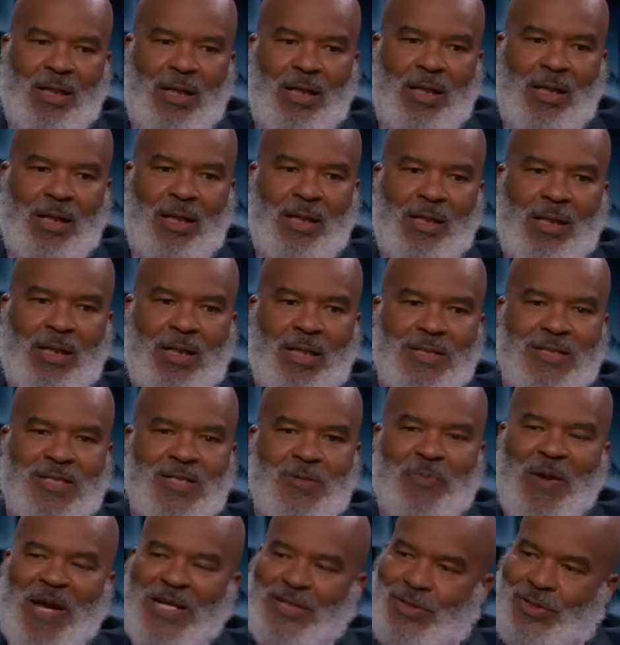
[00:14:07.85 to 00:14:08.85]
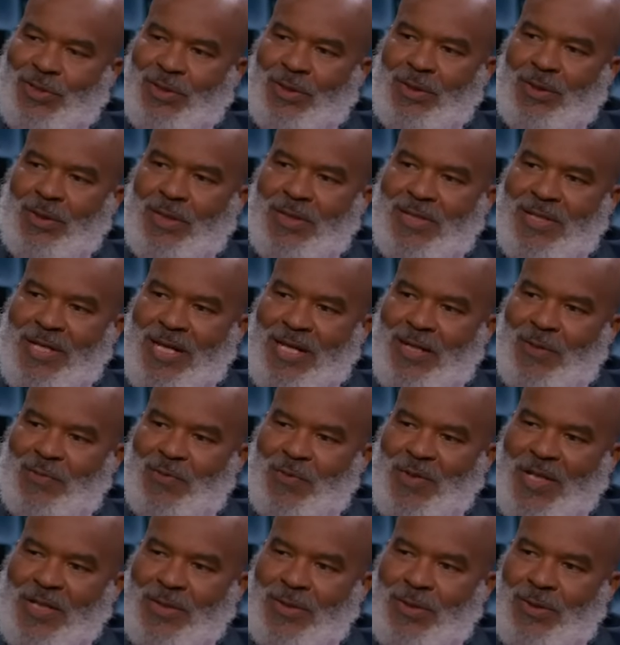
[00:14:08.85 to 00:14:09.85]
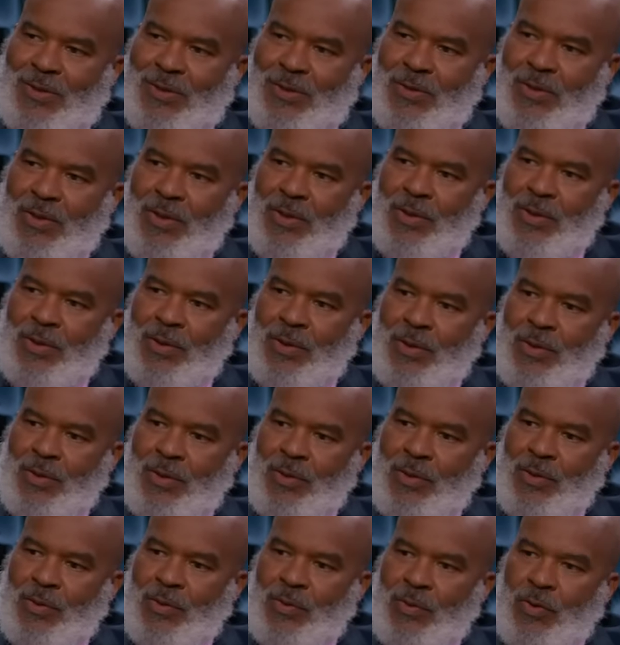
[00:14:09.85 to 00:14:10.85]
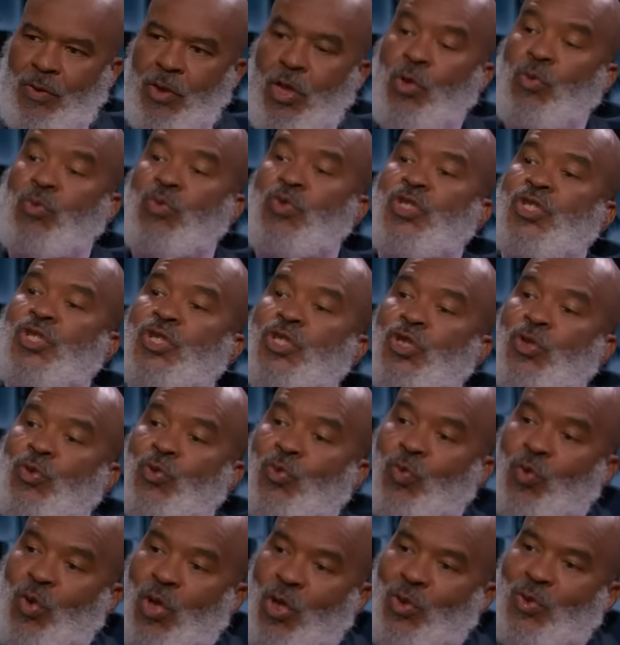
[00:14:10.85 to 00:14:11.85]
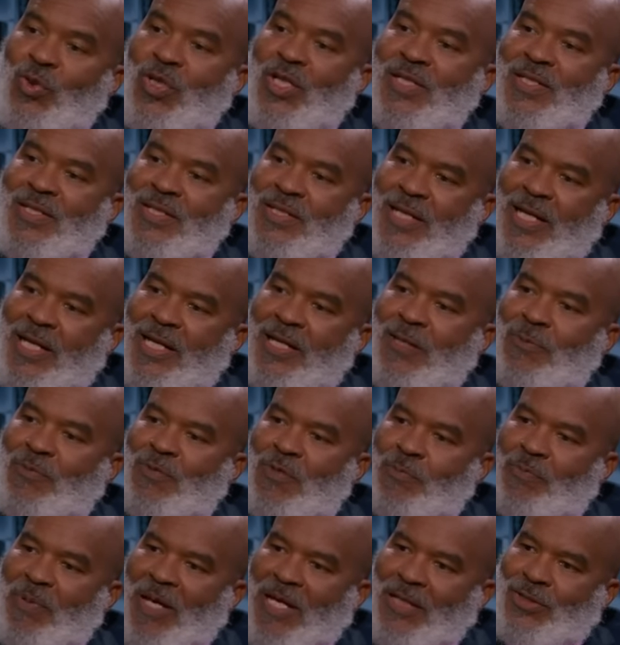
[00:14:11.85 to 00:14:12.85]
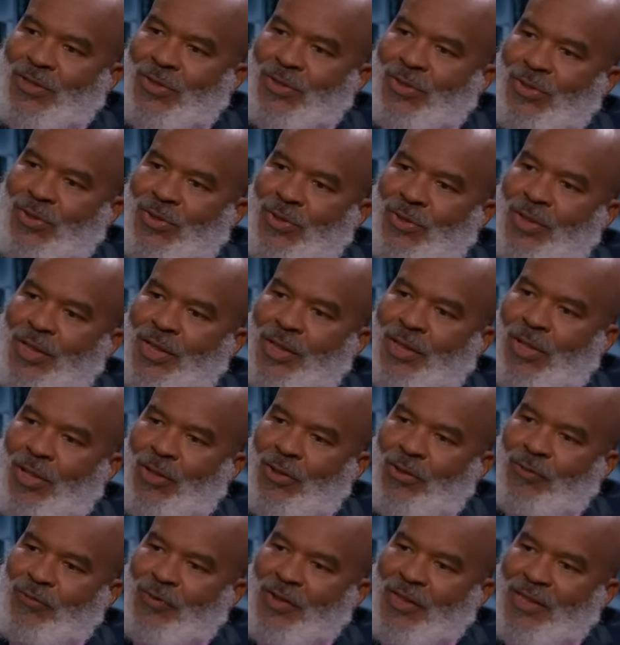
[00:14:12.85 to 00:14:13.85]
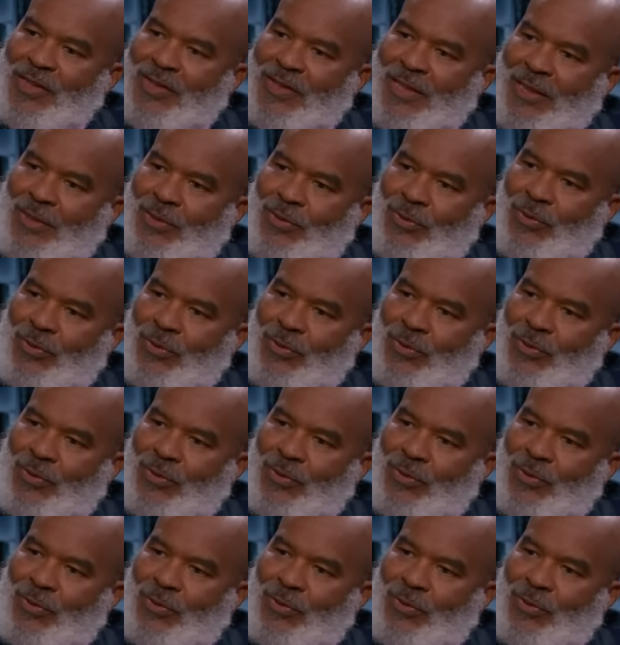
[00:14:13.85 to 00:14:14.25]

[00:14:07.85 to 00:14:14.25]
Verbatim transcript: a, a special, a stand-up special. What? No, you wrote a stand-up special during COVID. Is that